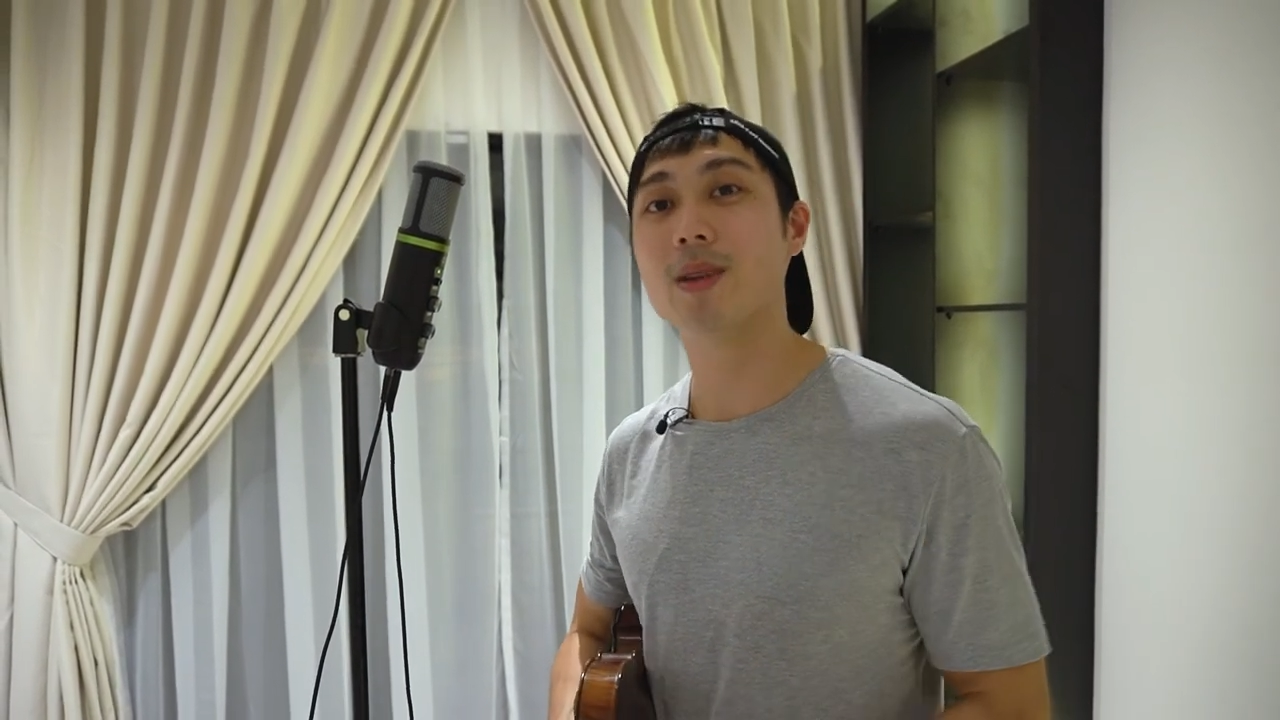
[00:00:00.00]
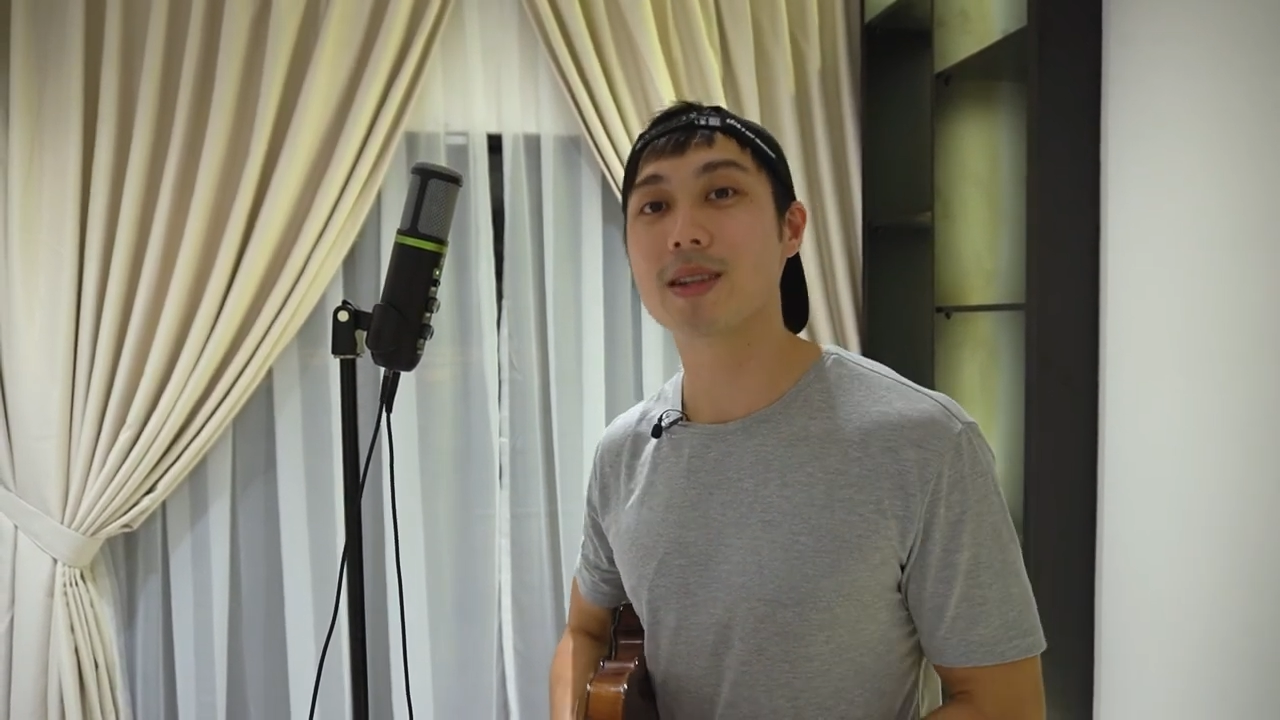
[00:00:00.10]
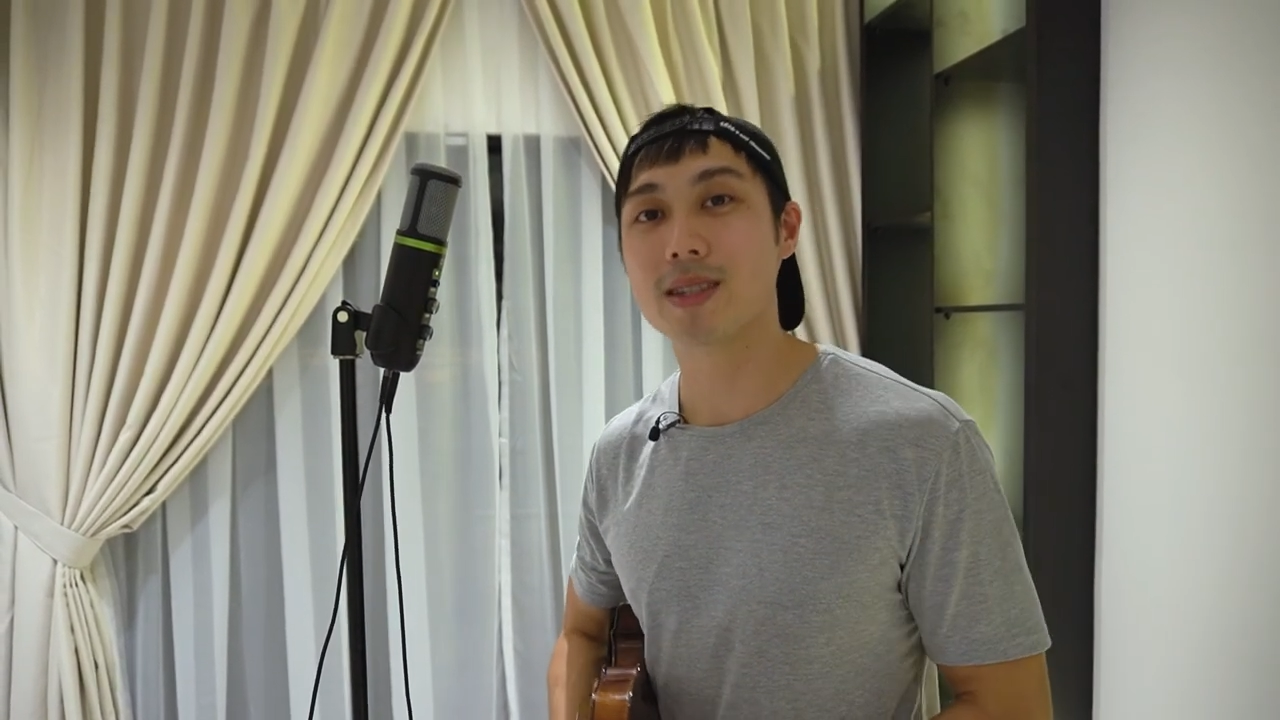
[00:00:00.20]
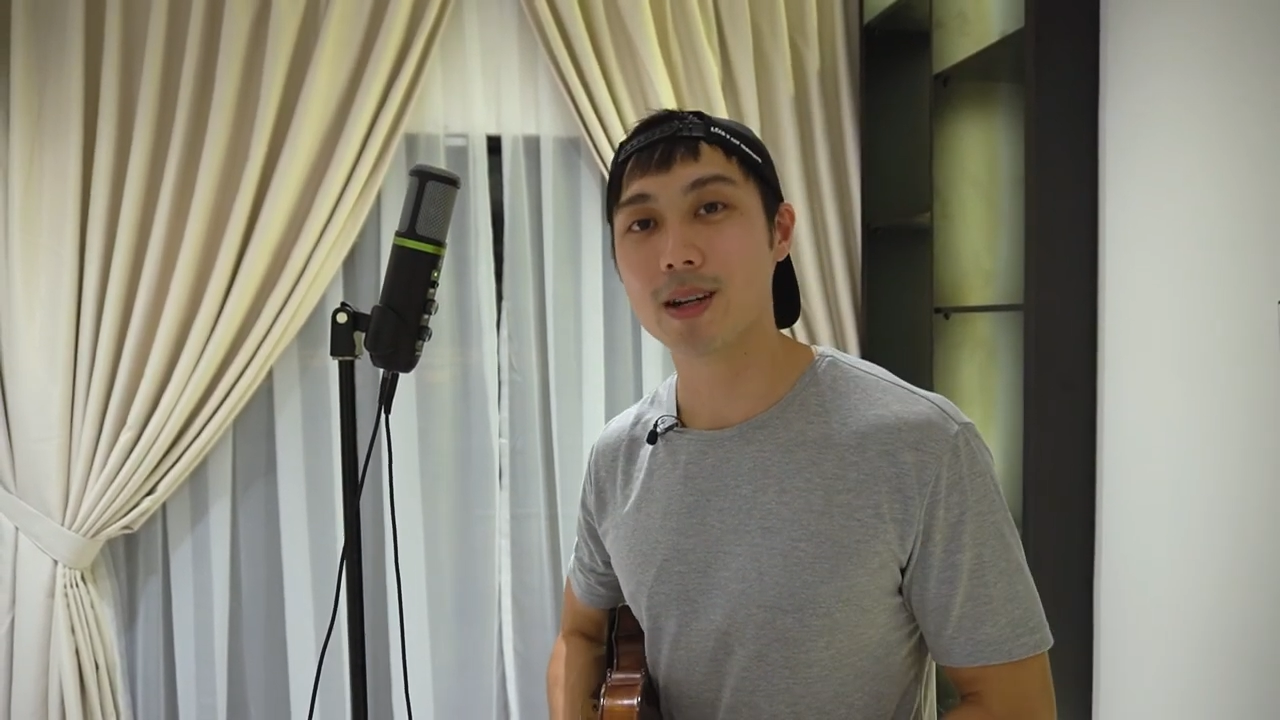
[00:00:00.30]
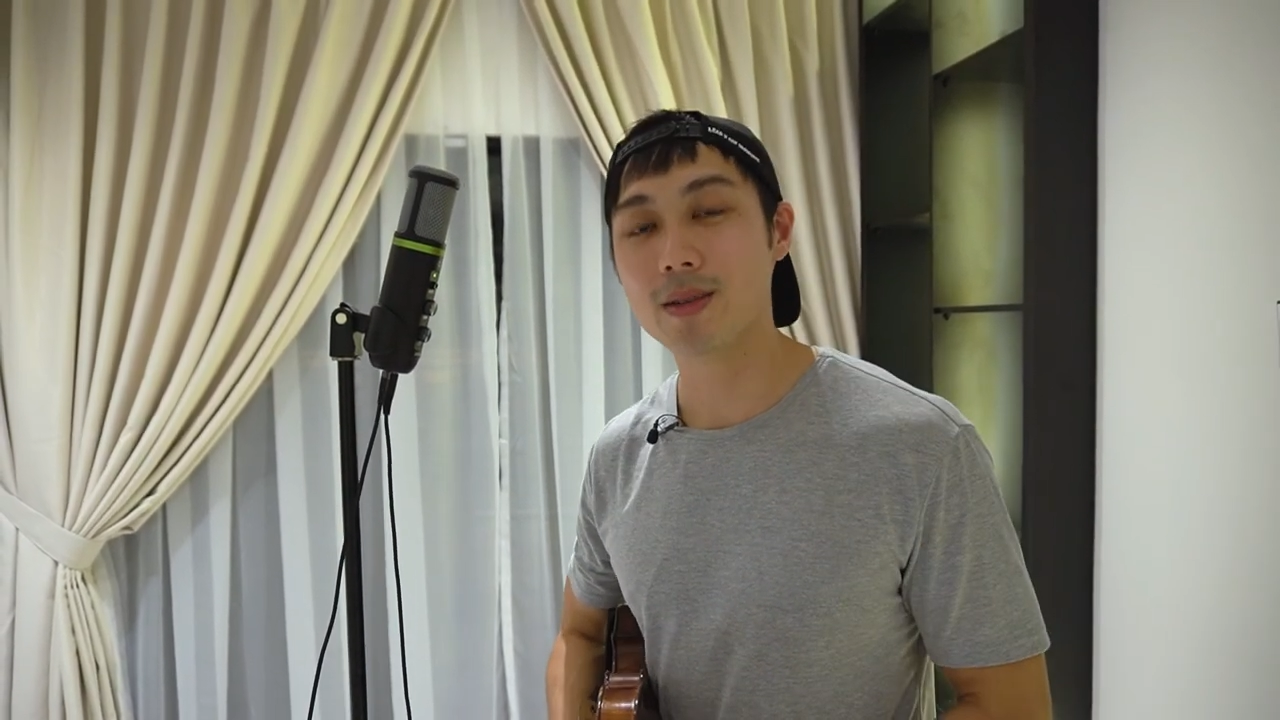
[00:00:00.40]
about
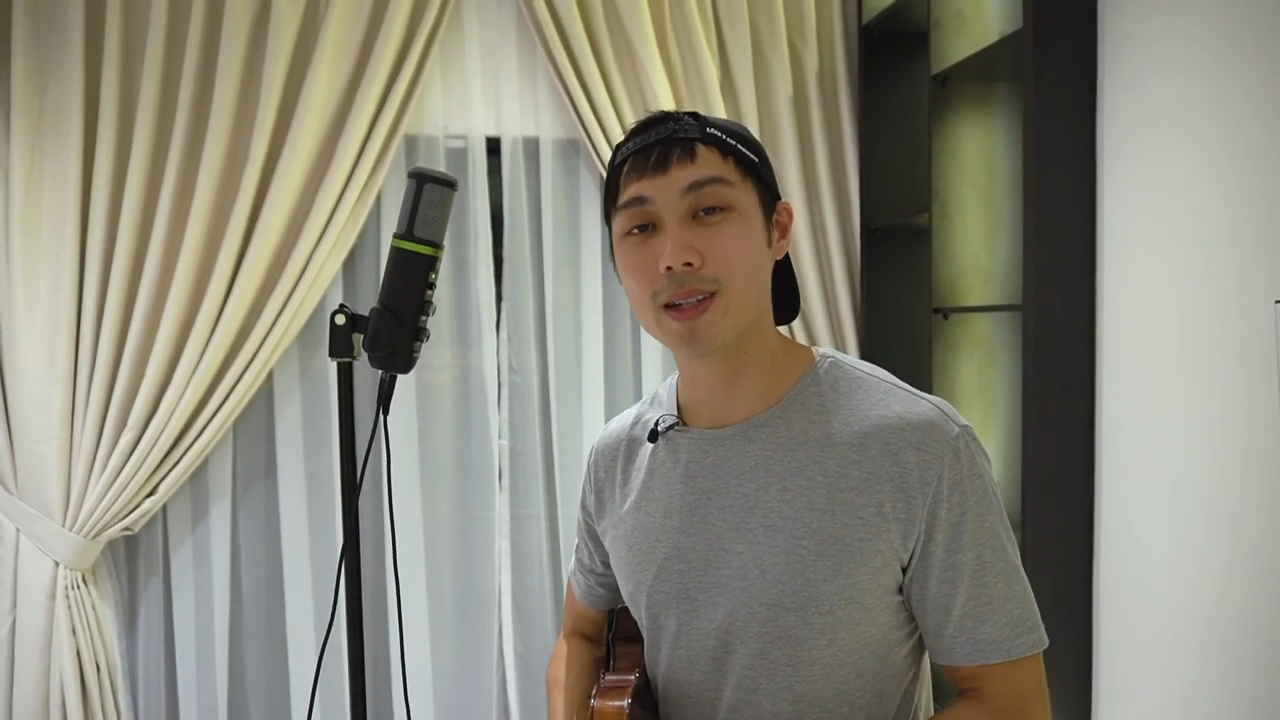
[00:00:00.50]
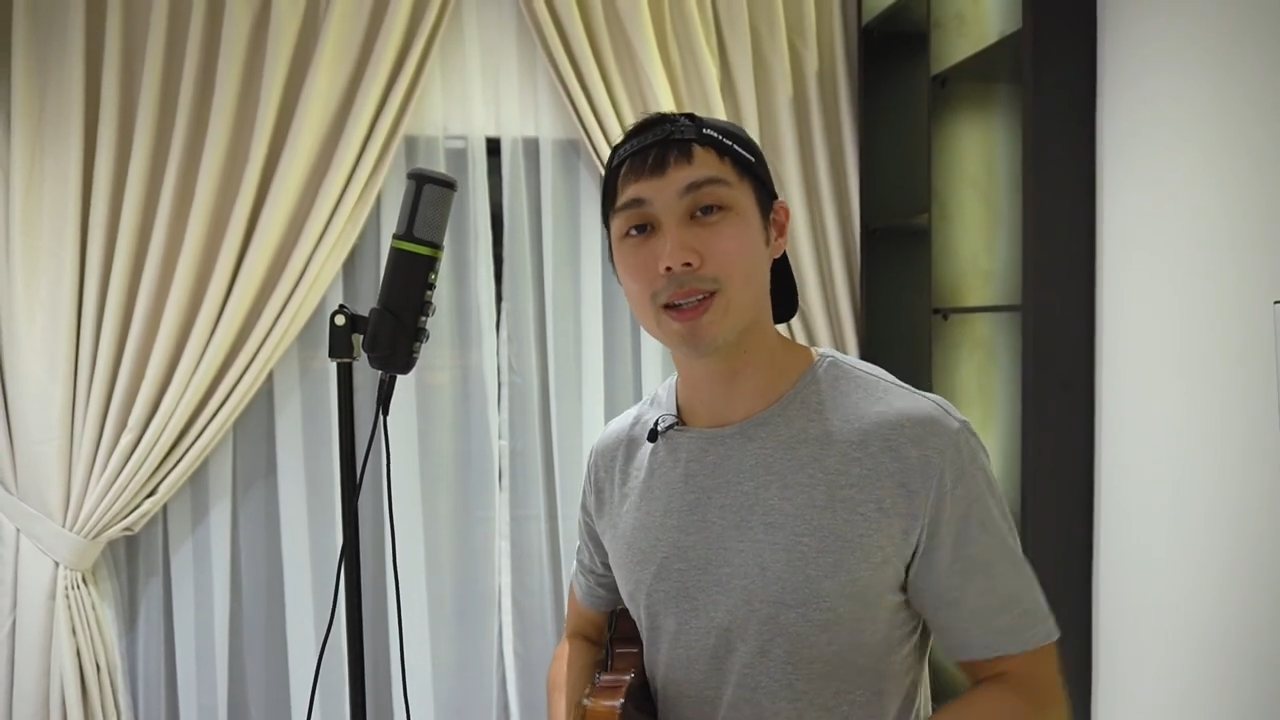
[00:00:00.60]
the sound